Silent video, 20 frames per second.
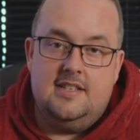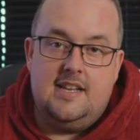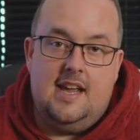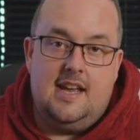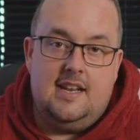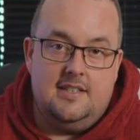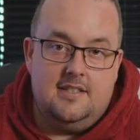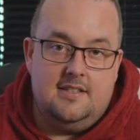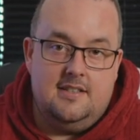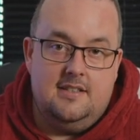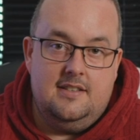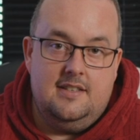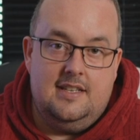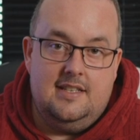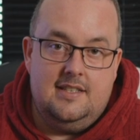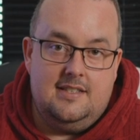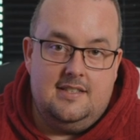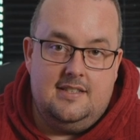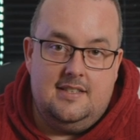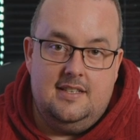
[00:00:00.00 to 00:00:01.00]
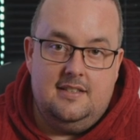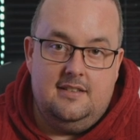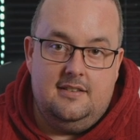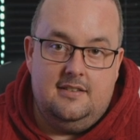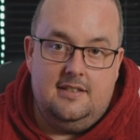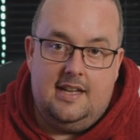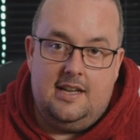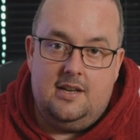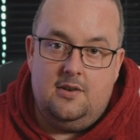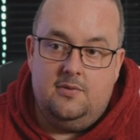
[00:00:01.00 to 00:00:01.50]
Alisson is
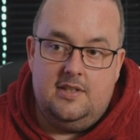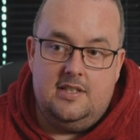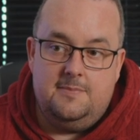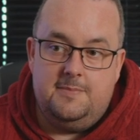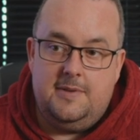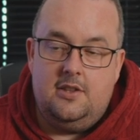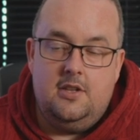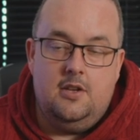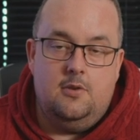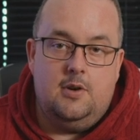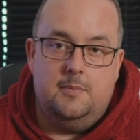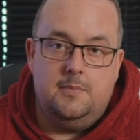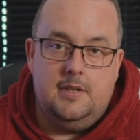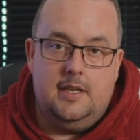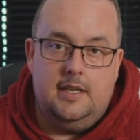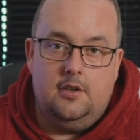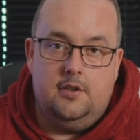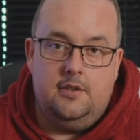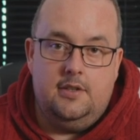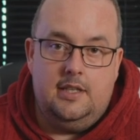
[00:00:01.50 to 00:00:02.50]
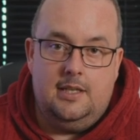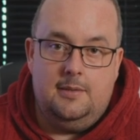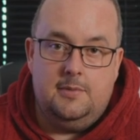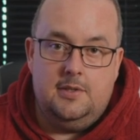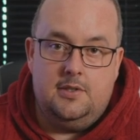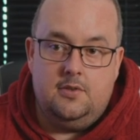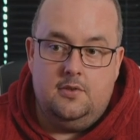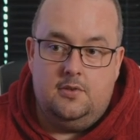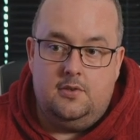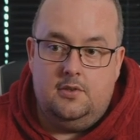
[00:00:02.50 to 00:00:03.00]
still out. There's been no update on him
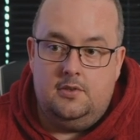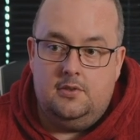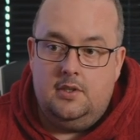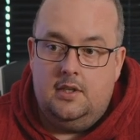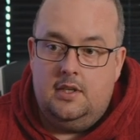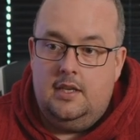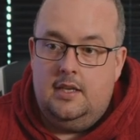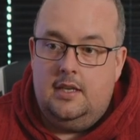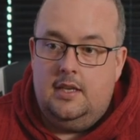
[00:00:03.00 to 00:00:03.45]
at all.